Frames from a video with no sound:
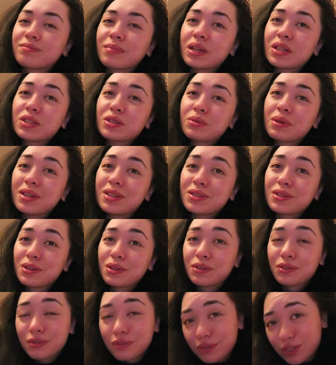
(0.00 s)
my sweet
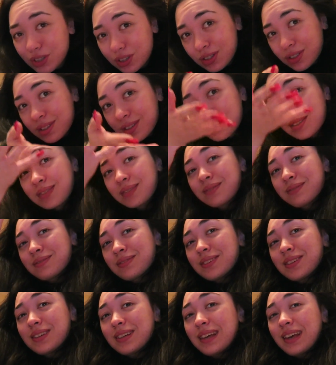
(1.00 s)
tooth just
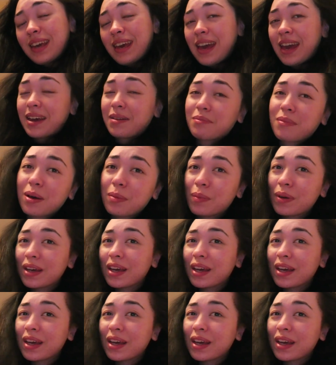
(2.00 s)
came up